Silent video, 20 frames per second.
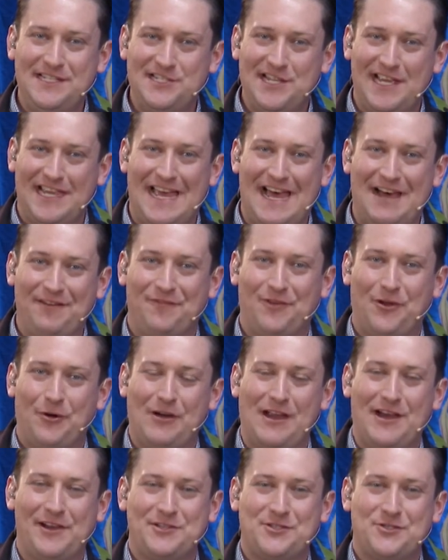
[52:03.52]
Check out
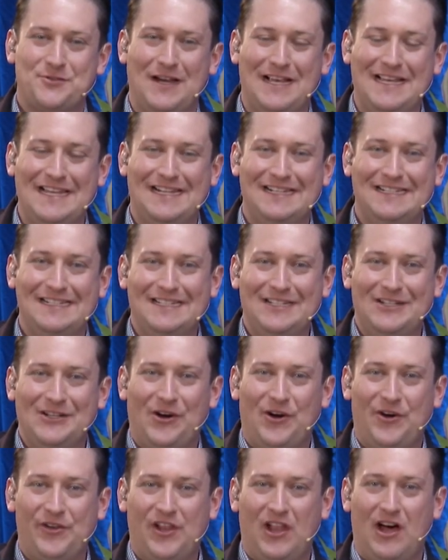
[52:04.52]
Floriade Australia
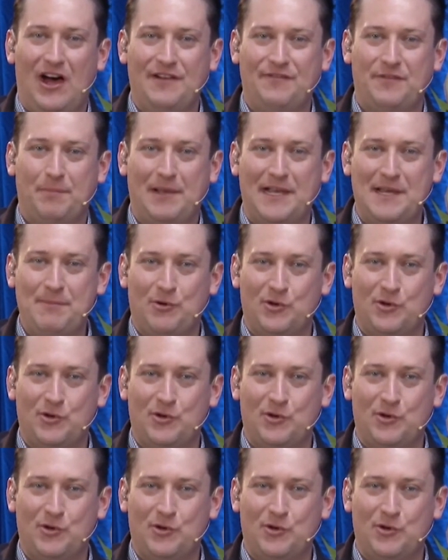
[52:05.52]
online for plenty